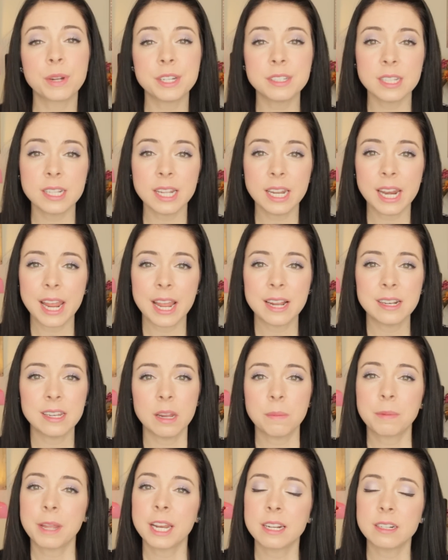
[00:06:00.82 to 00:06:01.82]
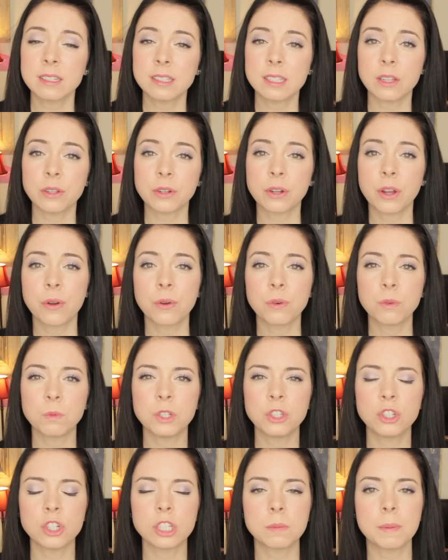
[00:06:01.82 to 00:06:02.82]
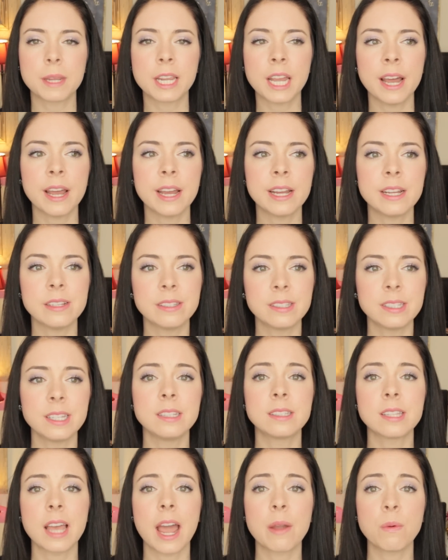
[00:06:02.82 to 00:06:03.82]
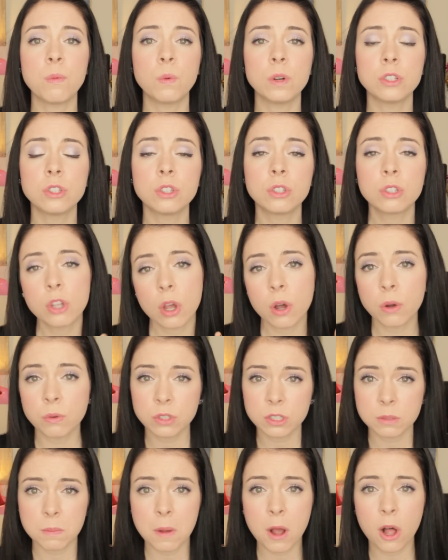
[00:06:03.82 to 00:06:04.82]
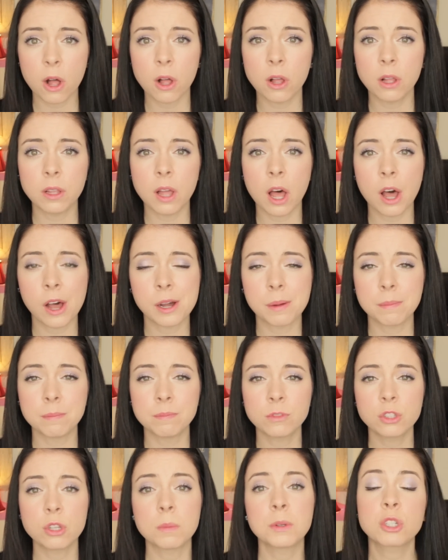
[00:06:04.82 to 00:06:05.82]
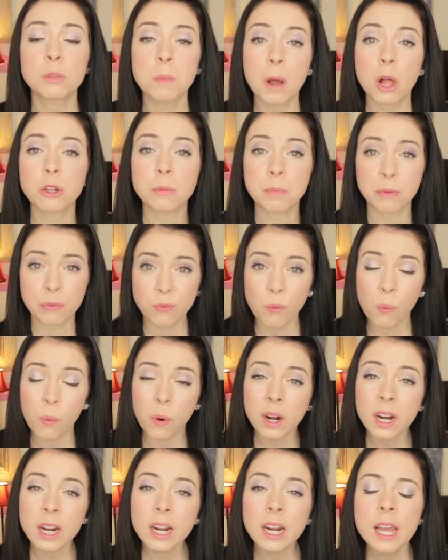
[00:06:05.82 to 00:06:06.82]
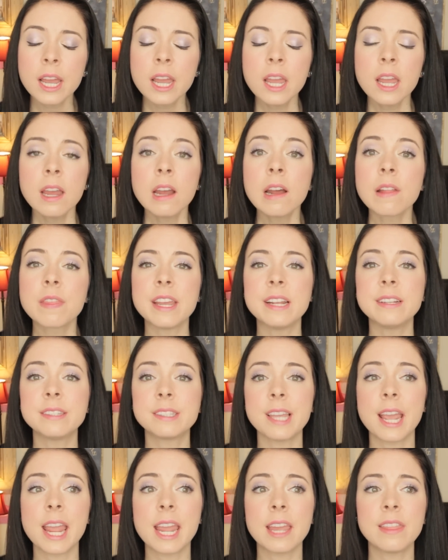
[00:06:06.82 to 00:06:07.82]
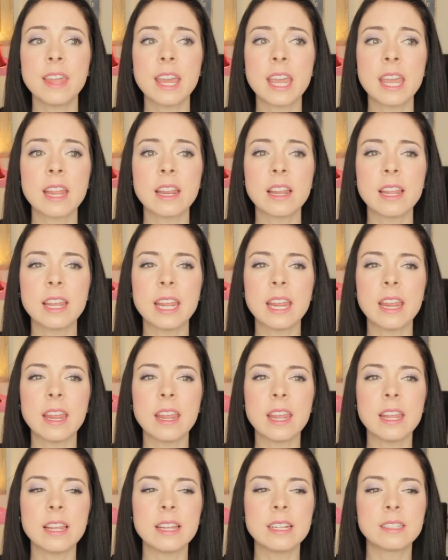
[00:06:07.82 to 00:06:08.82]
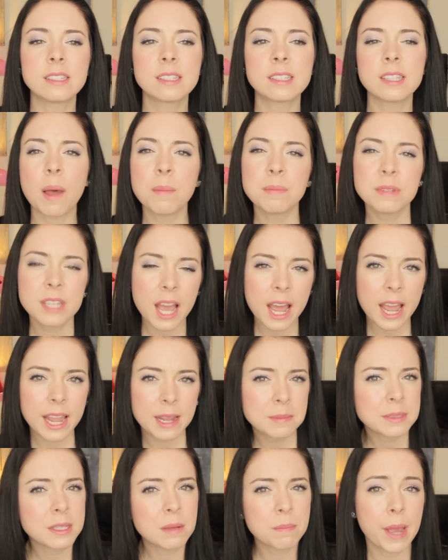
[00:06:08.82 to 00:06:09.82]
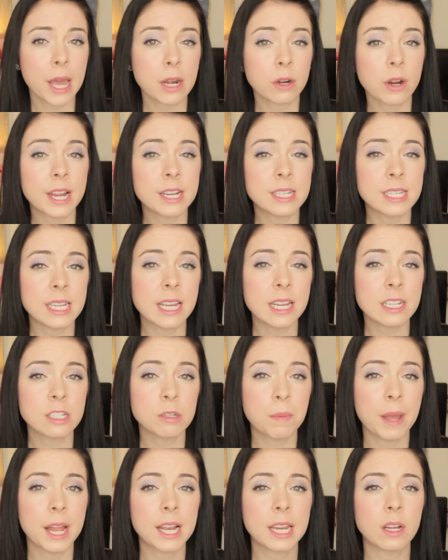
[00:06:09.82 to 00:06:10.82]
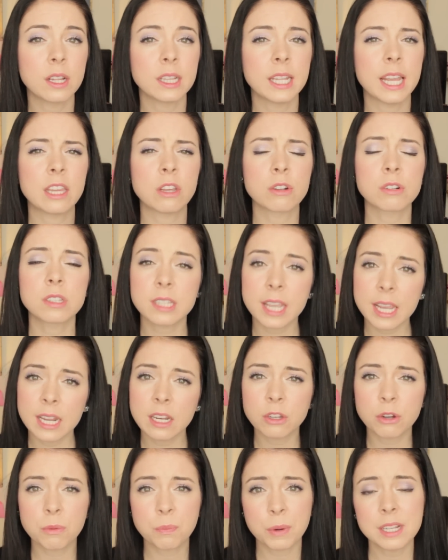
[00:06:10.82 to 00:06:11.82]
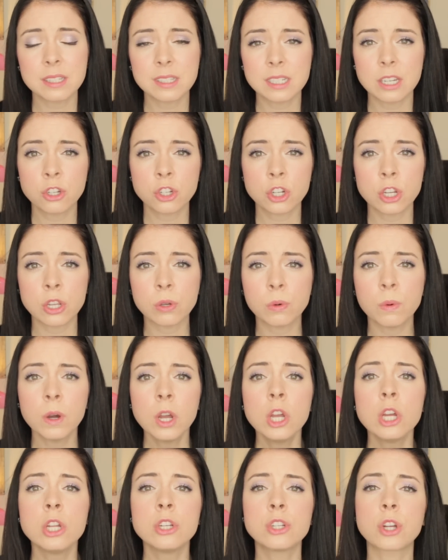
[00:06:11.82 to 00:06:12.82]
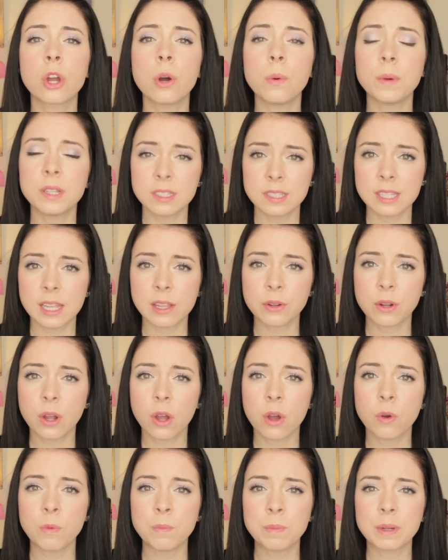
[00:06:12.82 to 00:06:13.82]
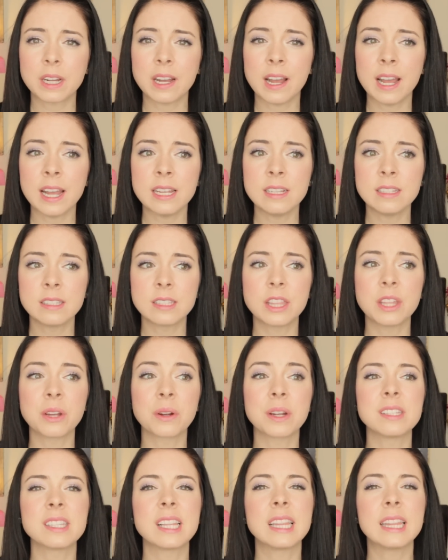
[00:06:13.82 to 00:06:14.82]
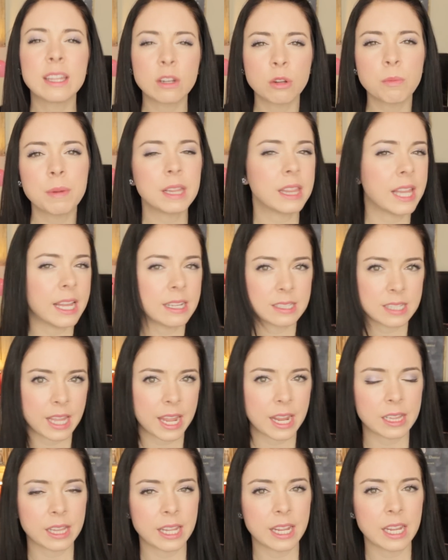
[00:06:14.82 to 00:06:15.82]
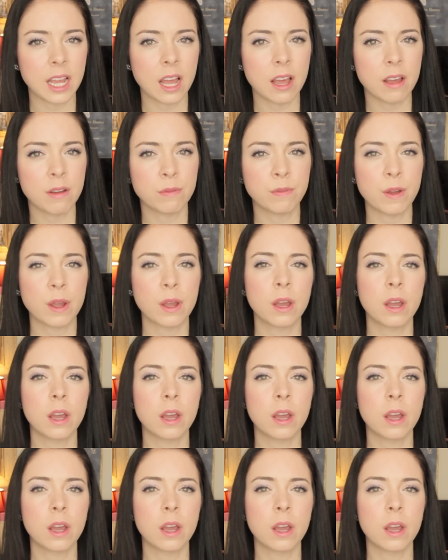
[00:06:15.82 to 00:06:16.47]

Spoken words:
reason that I ended up getting silicone was just because since I was so small, so much smaller before, they say that it's sometimes a better idea, depending on like your skin and your breast tissue, to go with silicone because there is a little bit less likely of